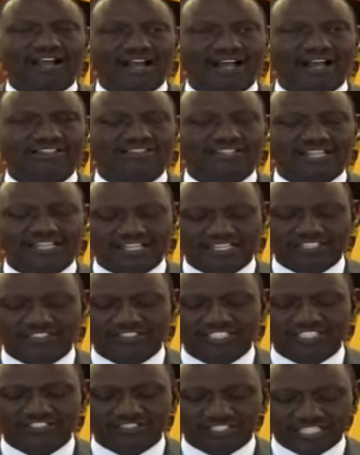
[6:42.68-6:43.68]
as an
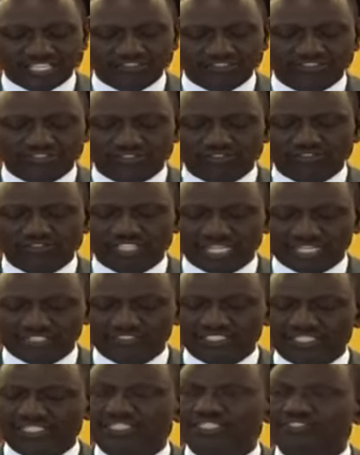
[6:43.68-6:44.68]
existential
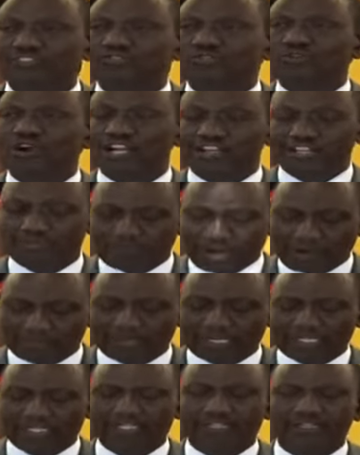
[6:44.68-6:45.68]
danger to our
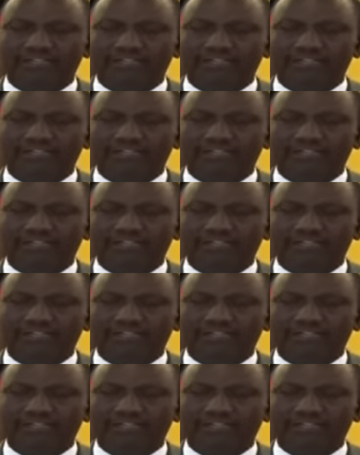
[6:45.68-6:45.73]
republic.